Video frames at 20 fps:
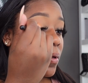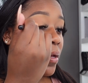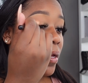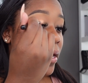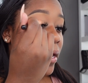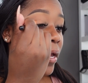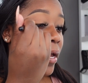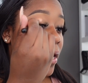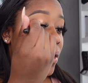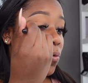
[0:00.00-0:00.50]

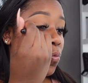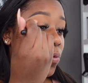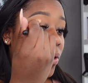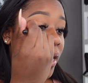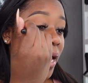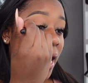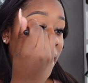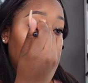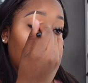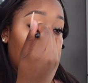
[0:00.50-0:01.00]
and we
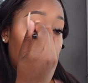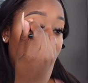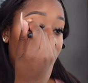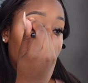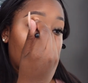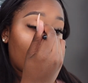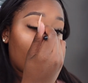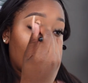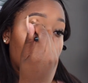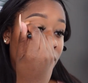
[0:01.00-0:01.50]
had to have a
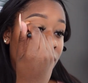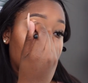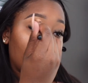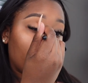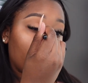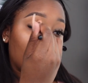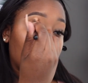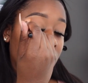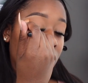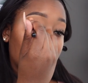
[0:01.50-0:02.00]

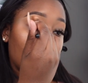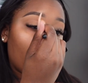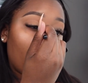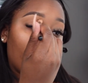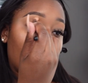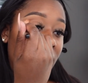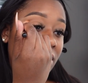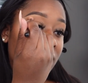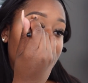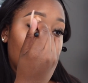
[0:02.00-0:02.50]
conversation. So my
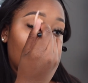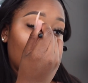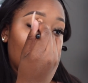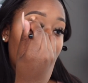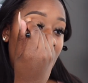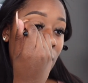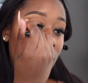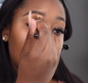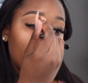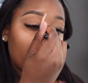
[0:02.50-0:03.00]
first thing what
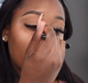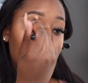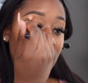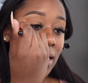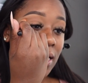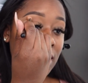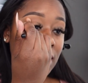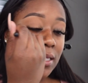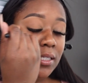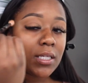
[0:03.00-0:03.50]
I would say
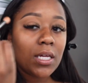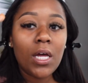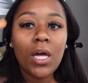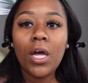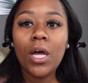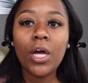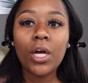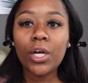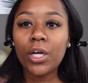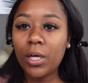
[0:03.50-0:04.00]
is
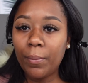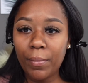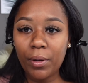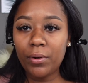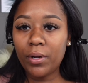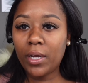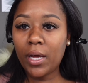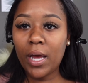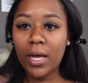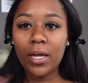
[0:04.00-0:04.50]

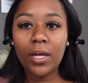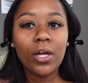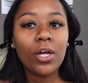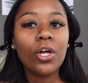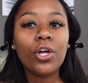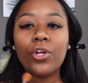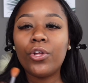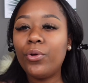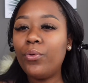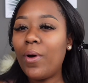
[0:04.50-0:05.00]
communicate.
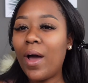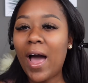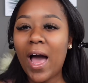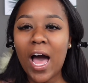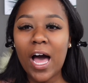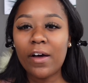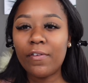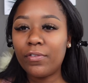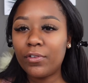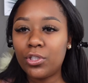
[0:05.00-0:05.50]
You
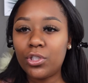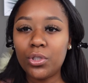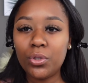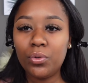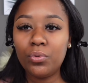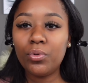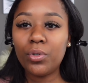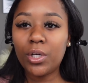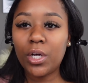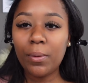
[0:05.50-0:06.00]
have
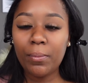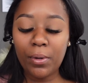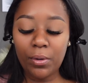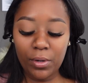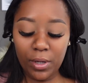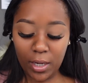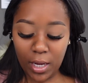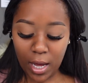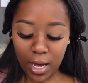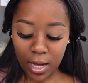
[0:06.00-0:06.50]
to
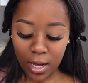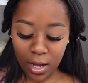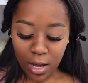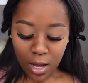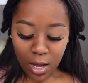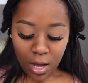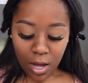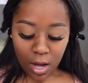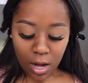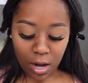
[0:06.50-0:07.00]
communicate.
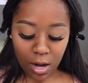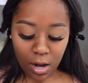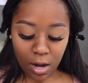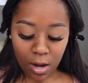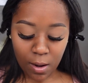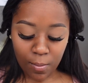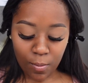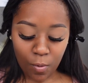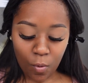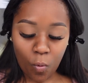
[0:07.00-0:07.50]

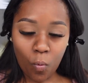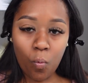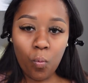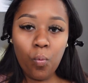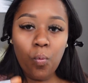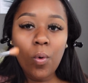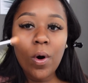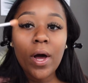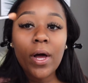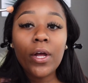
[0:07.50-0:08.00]
Um,
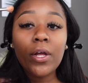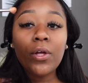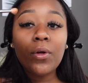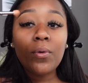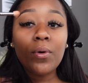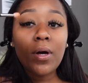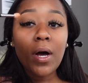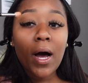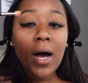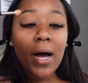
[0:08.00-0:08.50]
what you
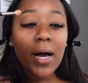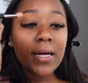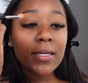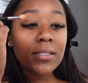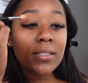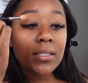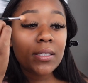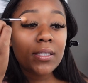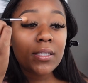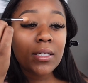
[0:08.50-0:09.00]
guys
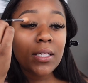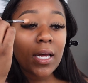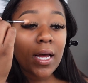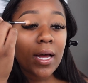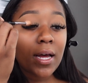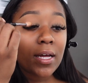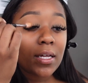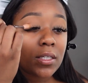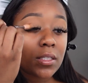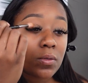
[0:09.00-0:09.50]
see
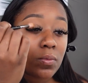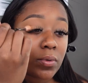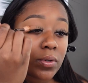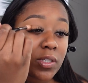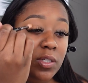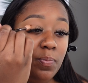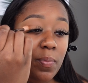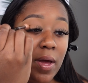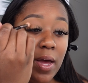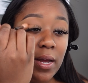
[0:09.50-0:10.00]
as
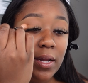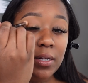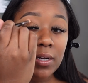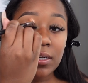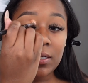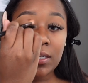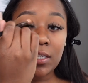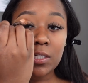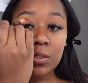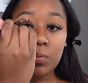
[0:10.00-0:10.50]

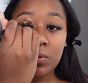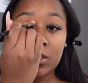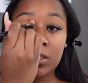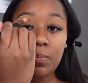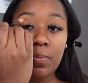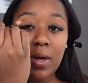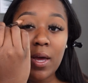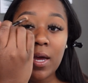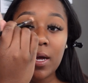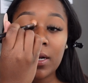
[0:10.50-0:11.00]
respect,
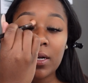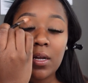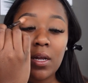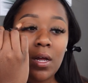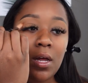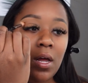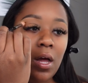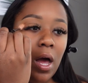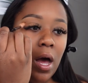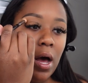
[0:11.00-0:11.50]
disrespect,
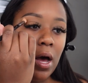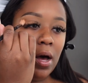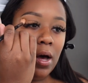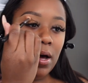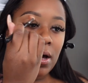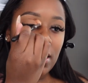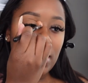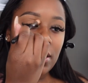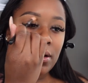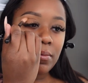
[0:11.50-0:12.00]

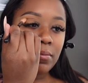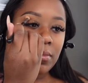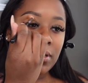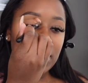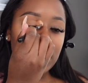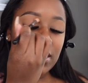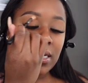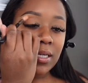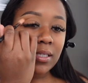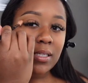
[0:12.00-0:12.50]
um,
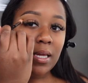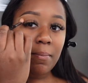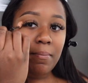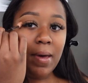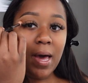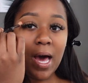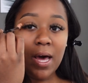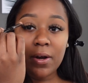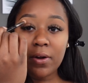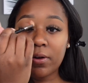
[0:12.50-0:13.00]
things that
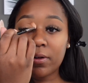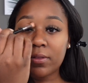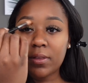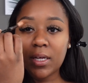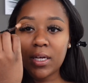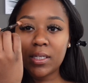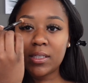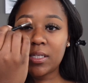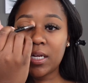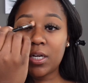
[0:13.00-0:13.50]
matter,
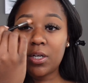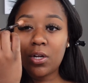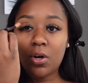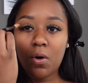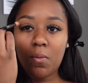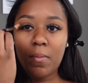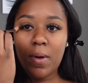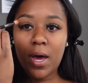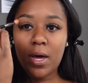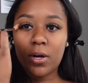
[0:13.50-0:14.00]
things that
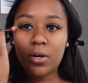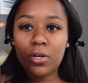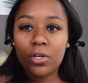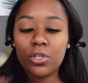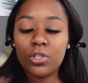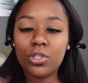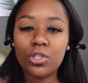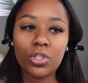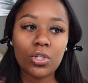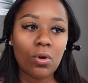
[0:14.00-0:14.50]
don't matter.
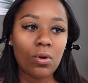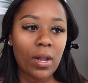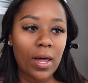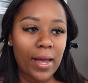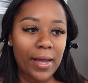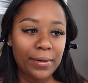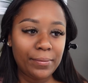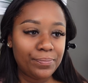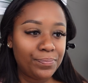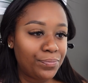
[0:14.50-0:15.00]
So
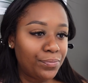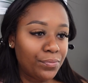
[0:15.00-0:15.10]
like